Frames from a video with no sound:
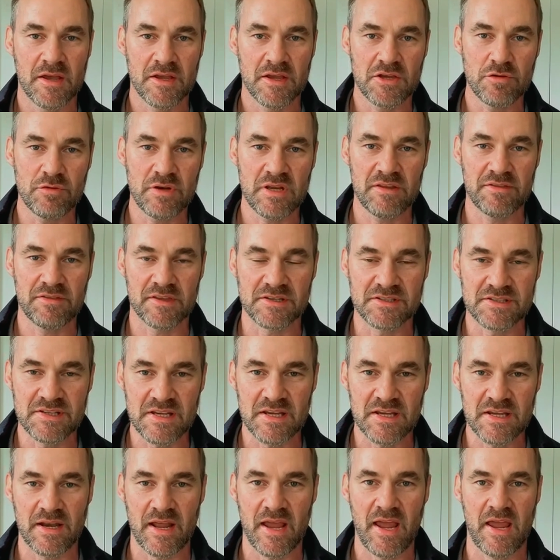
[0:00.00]
You need the
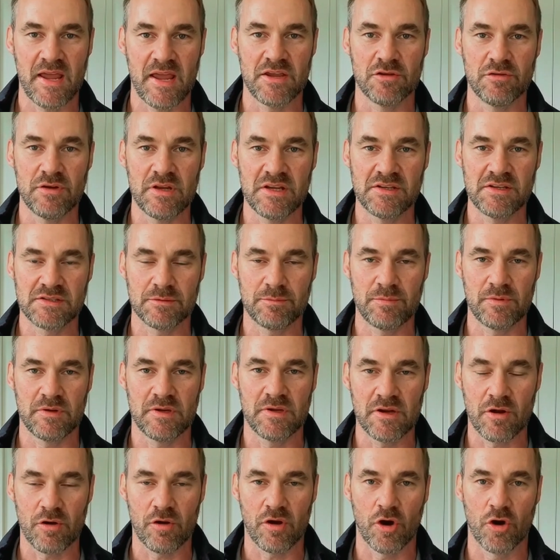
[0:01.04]
DNA. You need to,
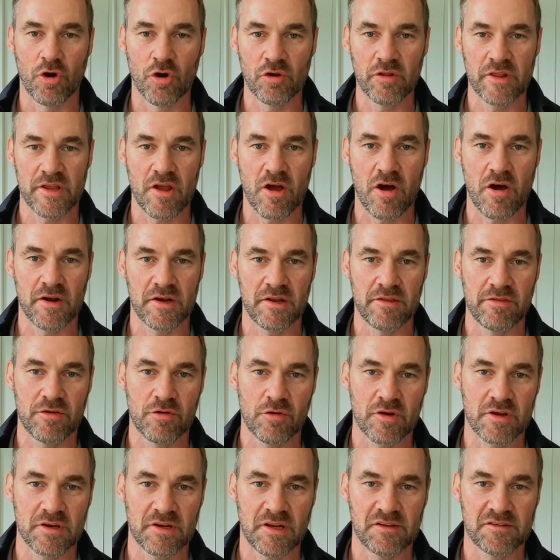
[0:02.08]
you know, early on in the
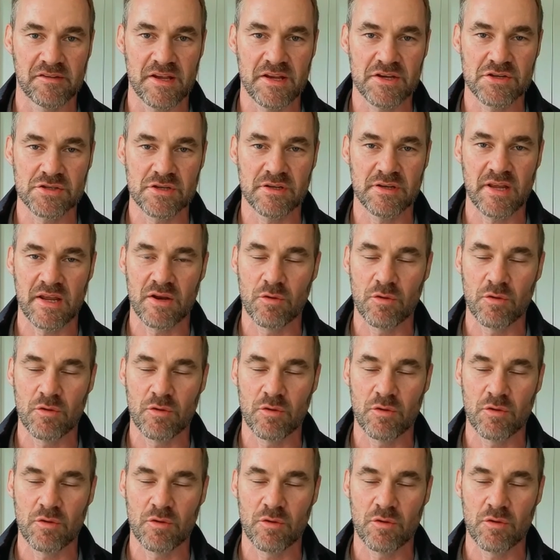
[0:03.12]
organization.